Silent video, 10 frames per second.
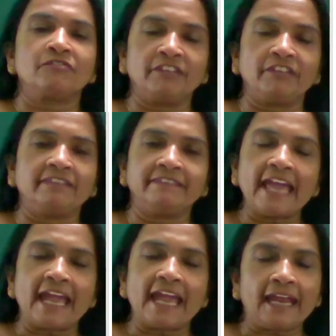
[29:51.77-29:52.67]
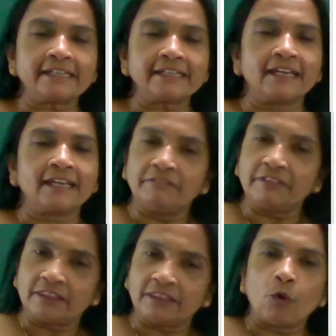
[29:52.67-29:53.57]
With that
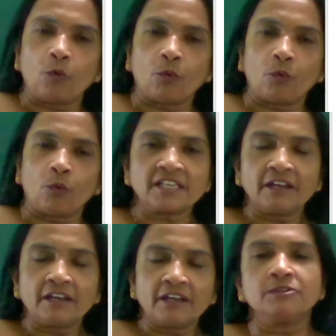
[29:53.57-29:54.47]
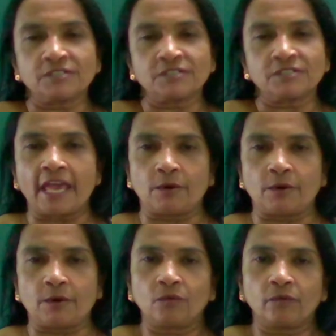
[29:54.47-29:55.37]
with those we use have,
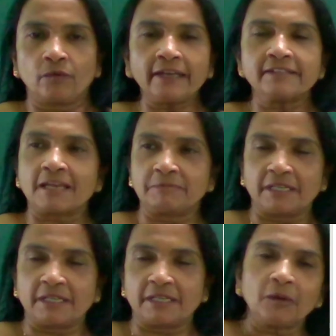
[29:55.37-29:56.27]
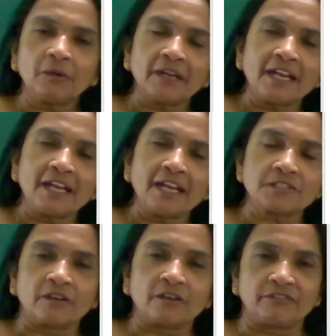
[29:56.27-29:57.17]
right? Subject plural.
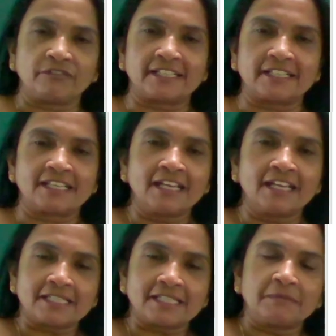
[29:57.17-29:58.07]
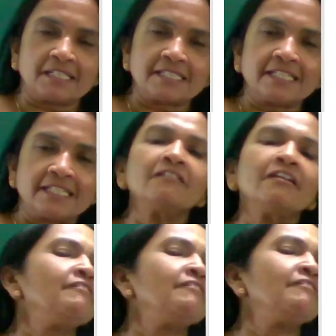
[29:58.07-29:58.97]
So if it is subject
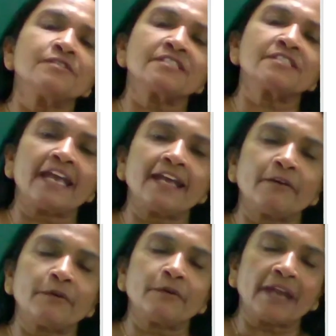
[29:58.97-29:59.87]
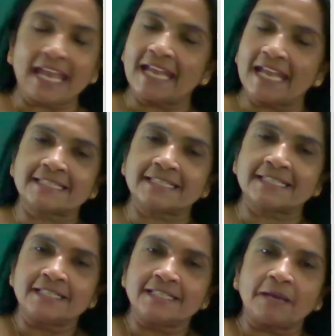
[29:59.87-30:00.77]
singular, we use have, has.
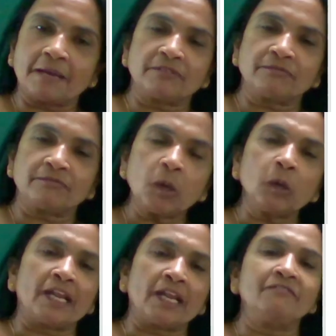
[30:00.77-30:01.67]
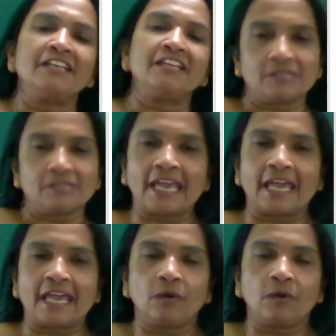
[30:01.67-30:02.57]
Subject plural, we use
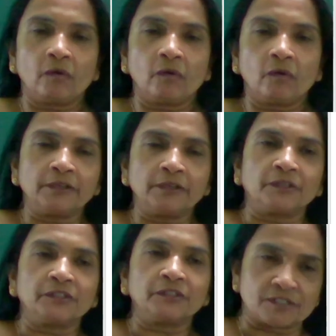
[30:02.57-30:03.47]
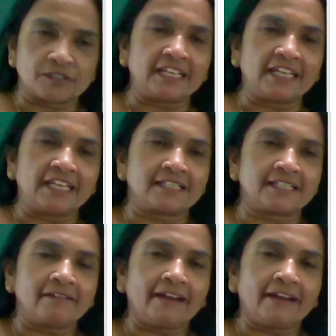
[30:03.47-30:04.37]
have, right? You know those things,
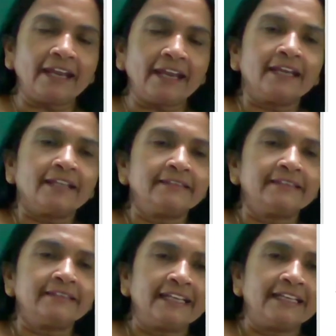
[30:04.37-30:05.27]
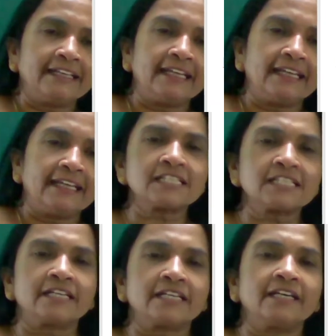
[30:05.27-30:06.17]
right? Then next,
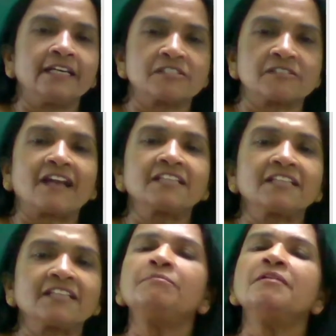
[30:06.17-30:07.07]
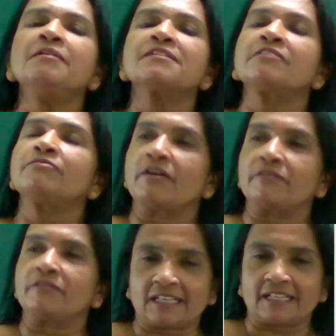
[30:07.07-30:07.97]
structure of the present
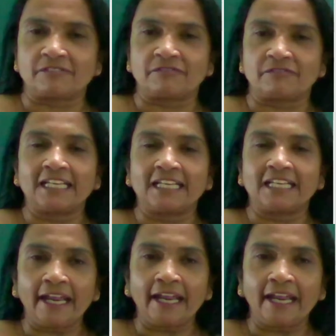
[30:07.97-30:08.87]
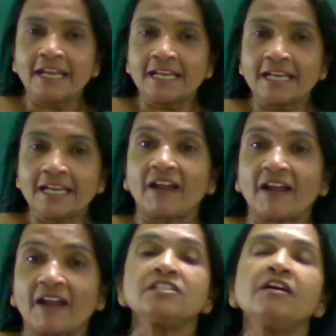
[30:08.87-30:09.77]
perfect tense. We learn
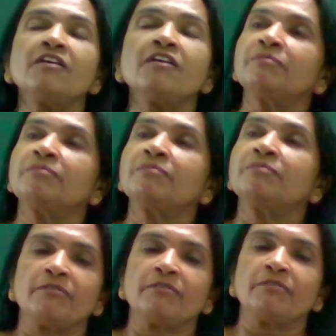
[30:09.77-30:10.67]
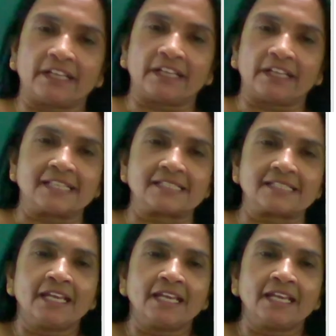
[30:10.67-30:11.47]
structure of the present perfect tense.